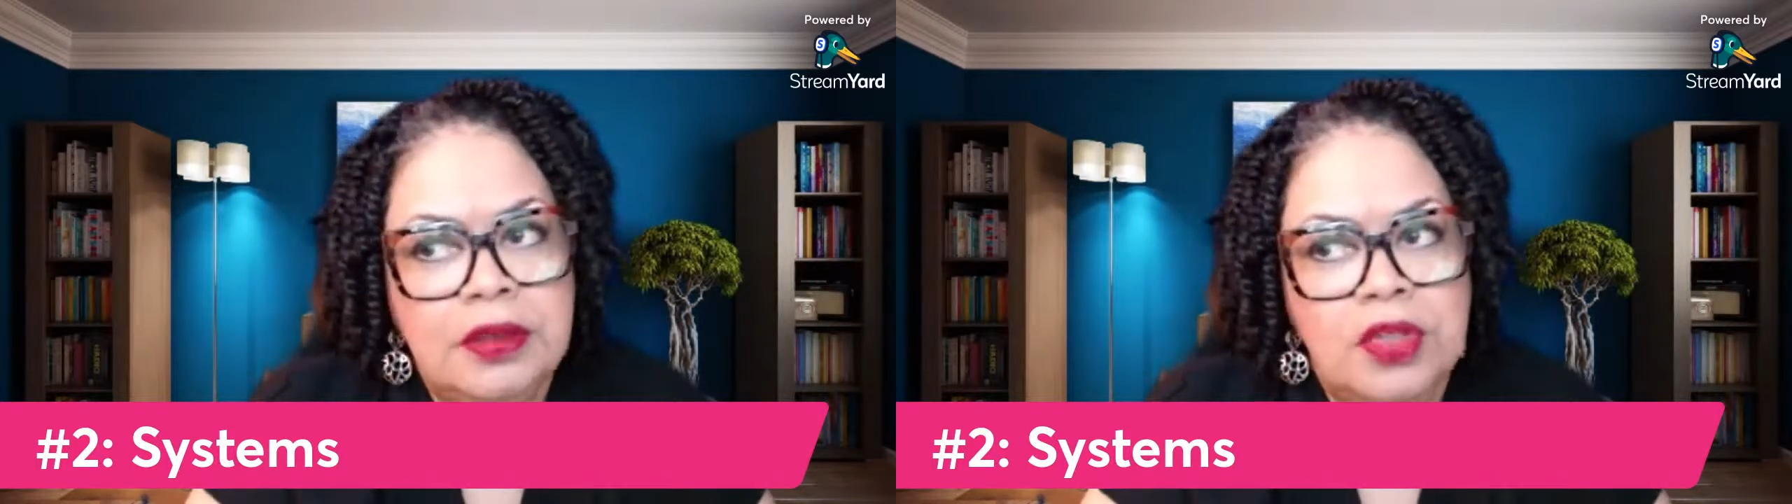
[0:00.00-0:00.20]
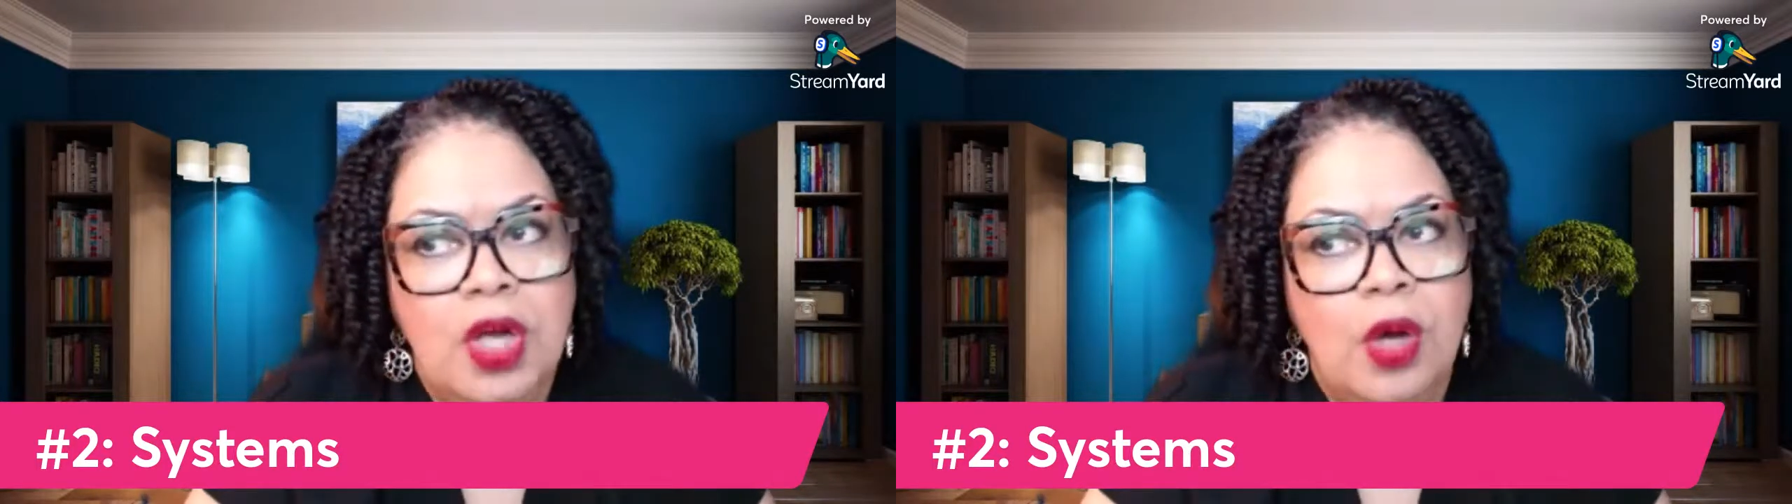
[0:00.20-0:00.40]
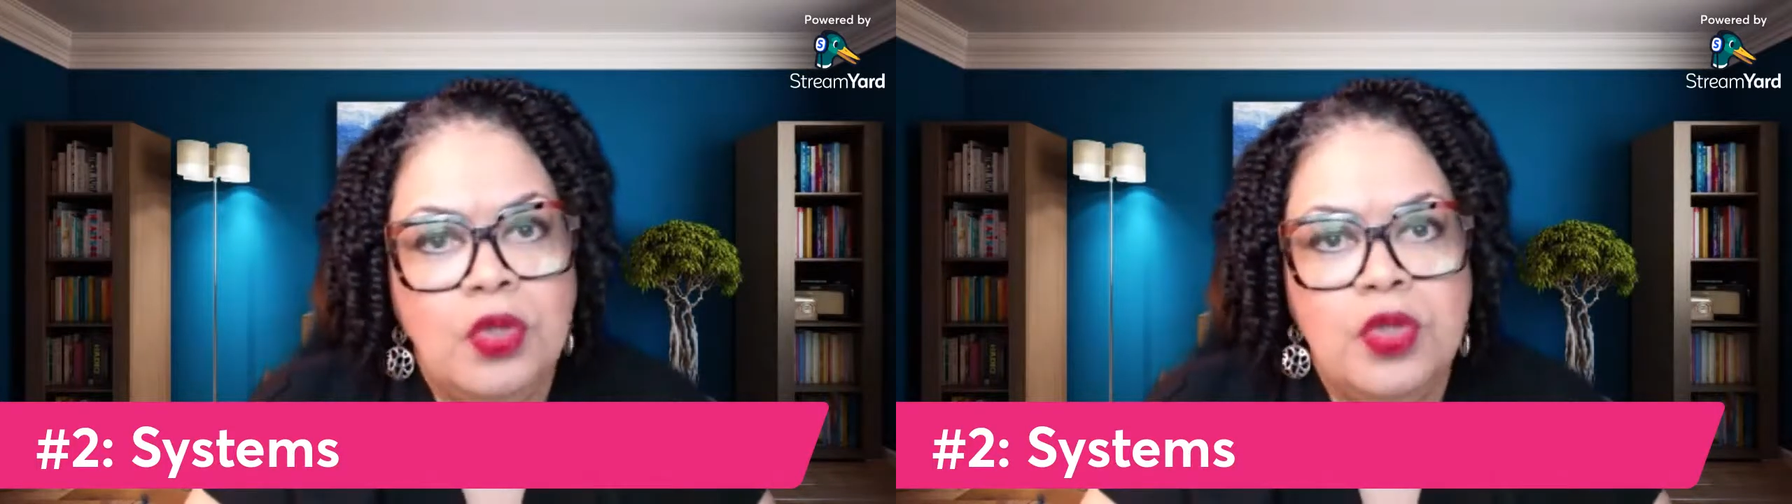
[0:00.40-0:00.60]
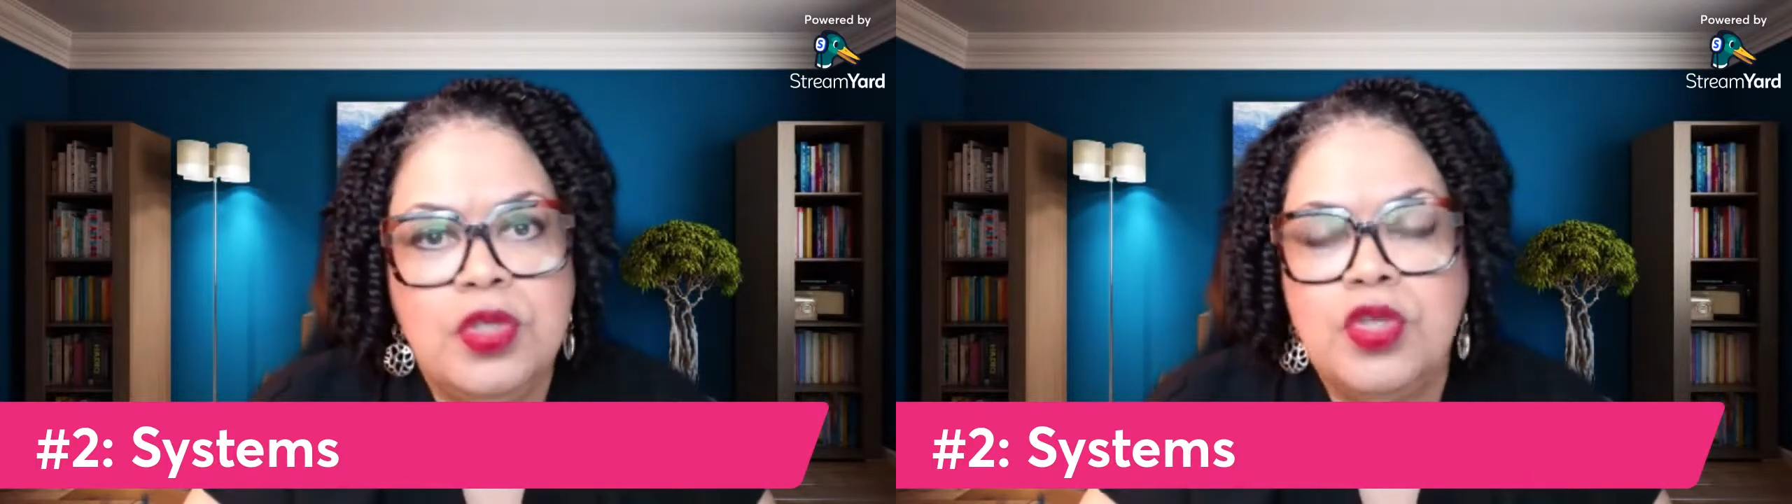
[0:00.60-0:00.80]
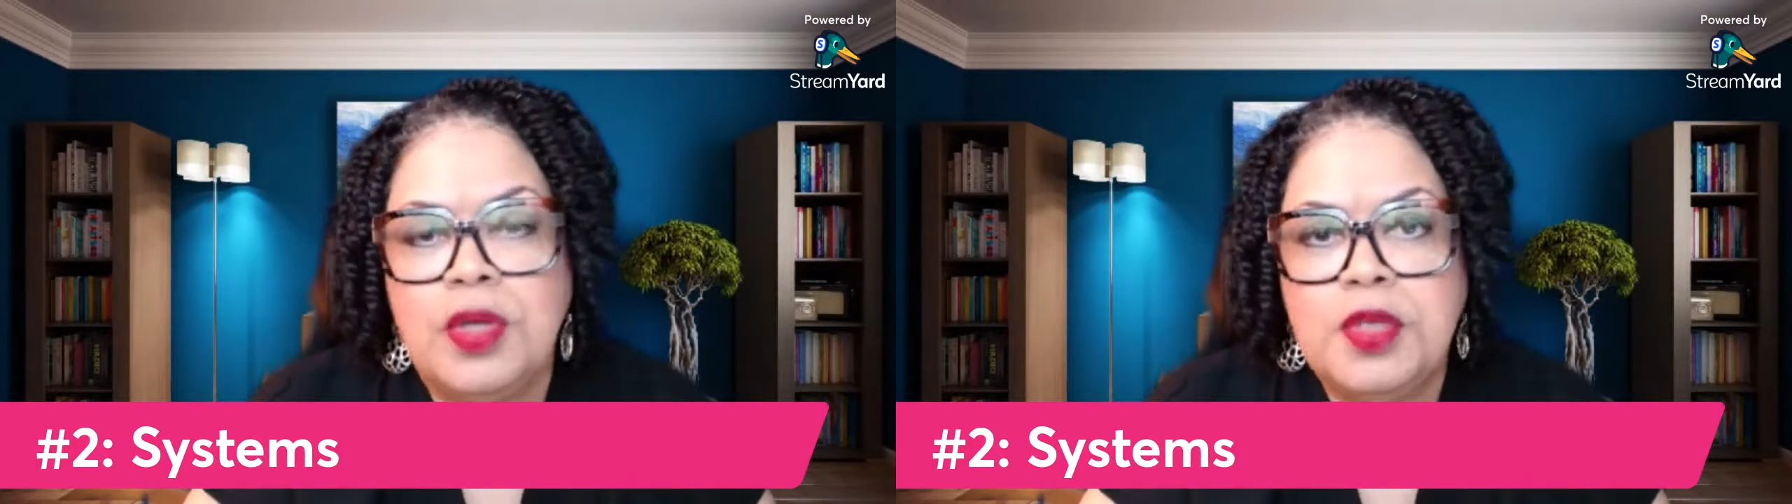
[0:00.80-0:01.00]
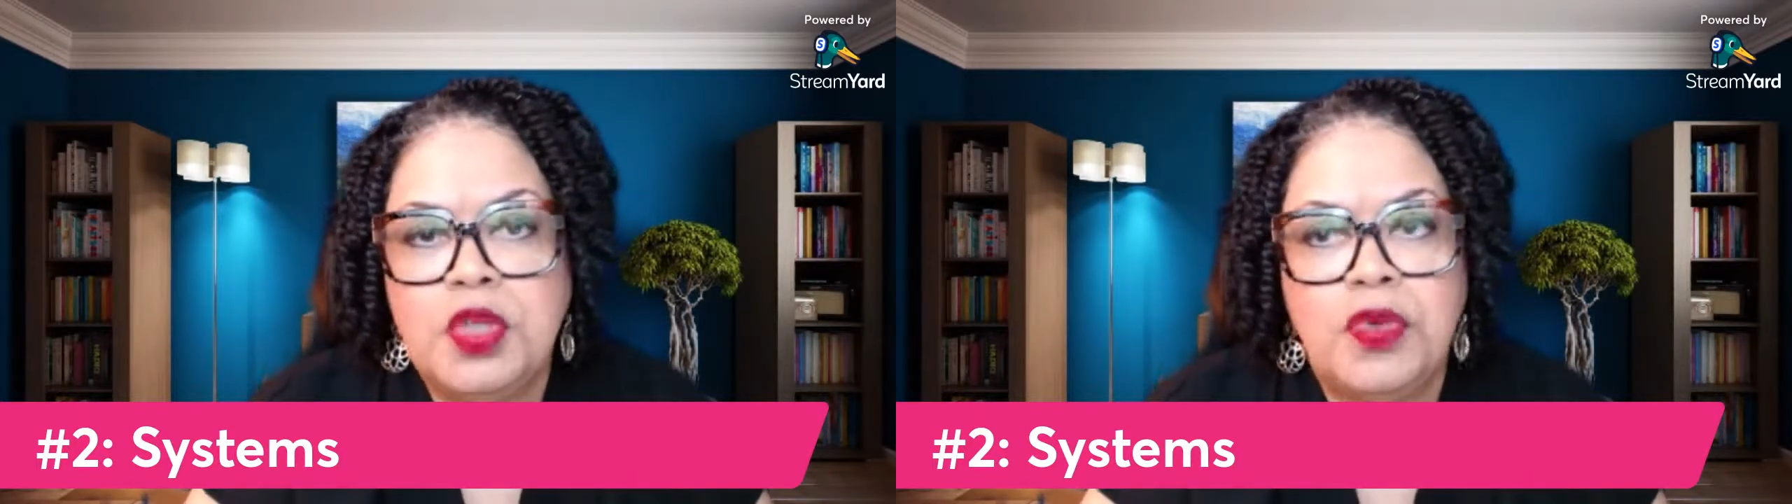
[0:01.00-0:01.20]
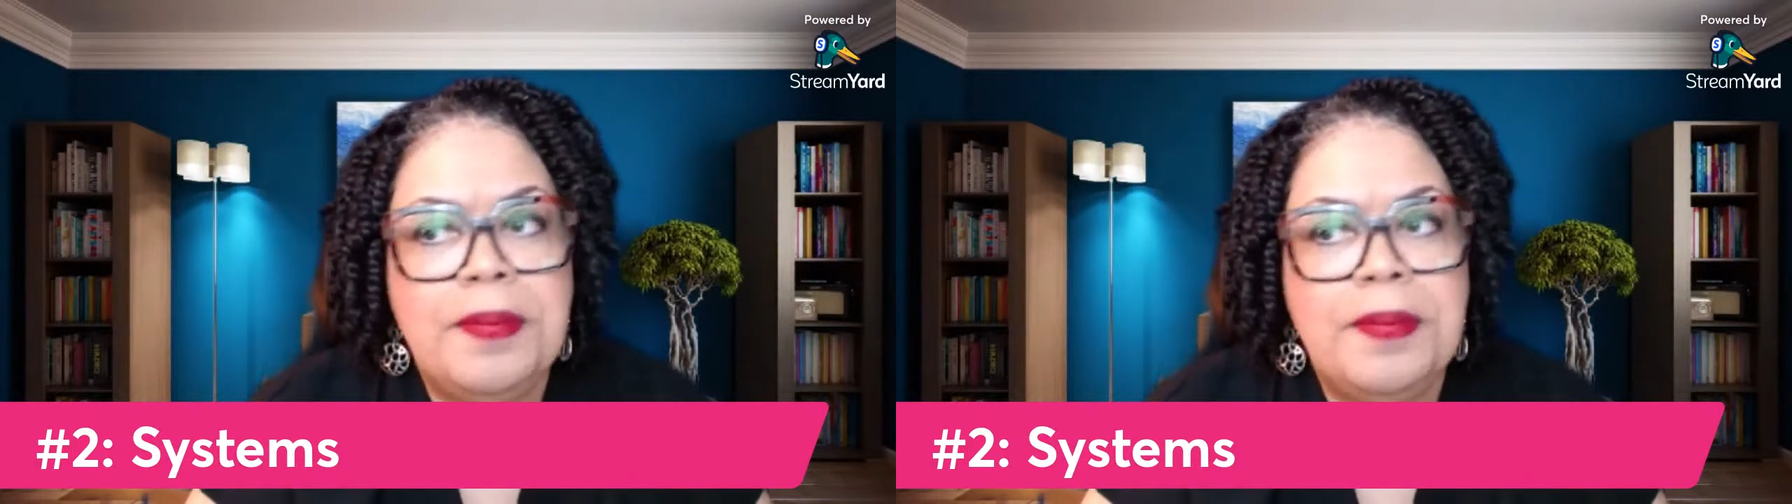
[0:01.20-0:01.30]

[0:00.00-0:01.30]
You know, you can do up to 3